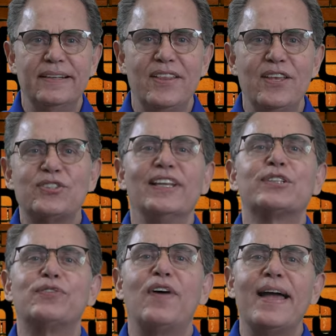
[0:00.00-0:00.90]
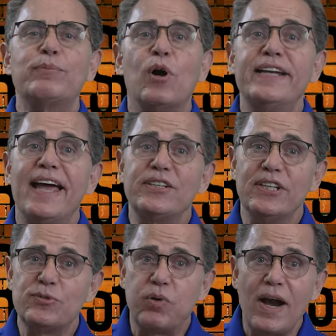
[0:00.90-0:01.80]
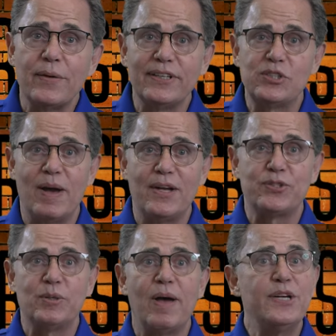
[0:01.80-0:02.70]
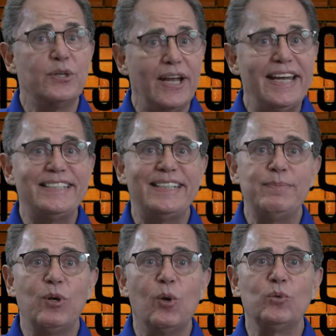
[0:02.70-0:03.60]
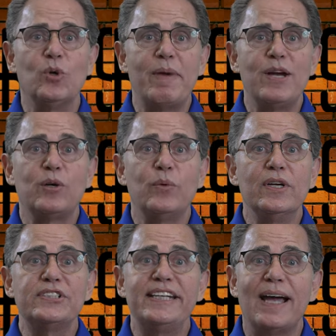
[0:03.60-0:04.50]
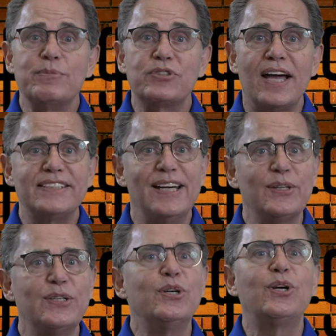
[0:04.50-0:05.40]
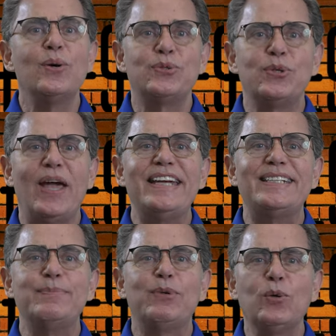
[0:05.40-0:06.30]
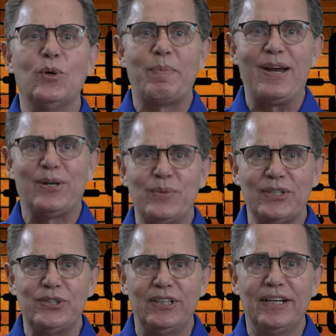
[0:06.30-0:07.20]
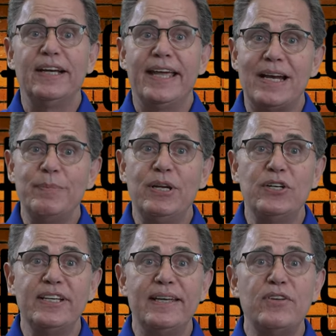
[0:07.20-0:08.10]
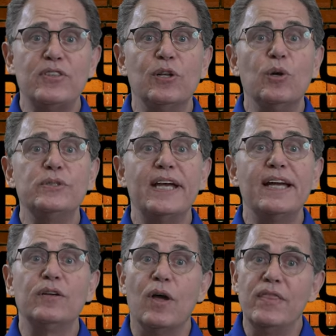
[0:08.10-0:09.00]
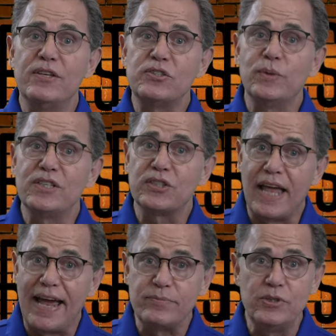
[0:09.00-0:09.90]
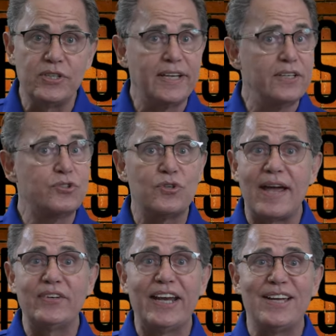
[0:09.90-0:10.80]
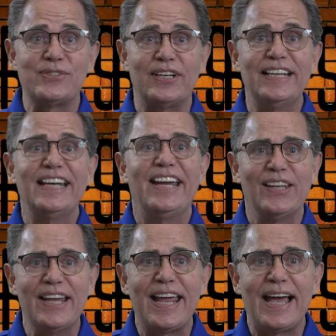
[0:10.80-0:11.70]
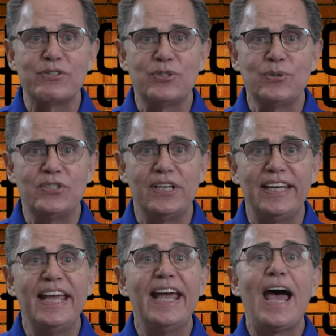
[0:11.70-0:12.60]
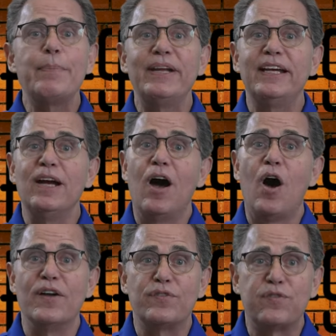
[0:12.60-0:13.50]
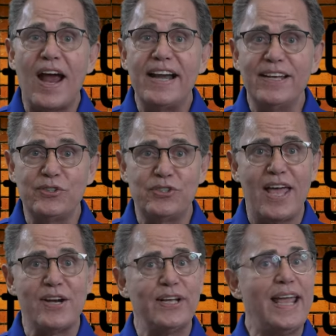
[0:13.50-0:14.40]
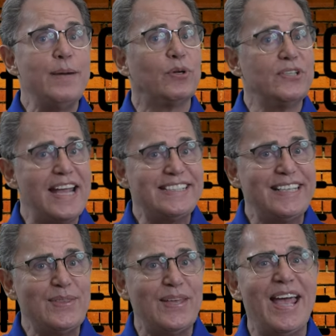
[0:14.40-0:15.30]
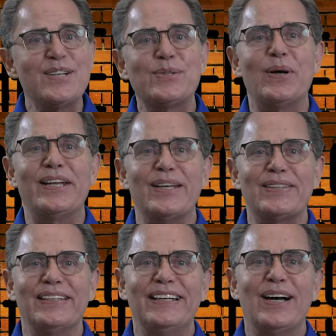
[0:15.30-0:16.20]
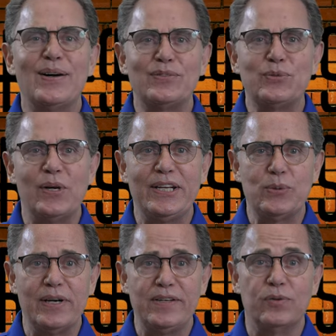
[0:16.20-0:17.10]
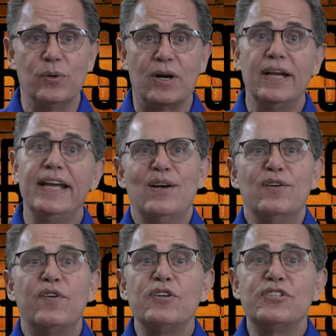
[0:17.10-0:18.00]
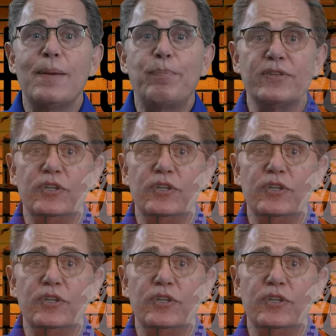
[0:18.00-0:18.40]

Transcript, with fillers: This electrifying broadcast is proudly sponsored by your A-Team Coldwell Banker Realty. I'm Scott Taylor, your go-to A-Team Coldwell Banker Realtor, and I'm here to give you the lowdown on this week's live music extravaganza in Lake Havasu City, happening on Friday and Saturday, April 19th and 20th of 2024. First up on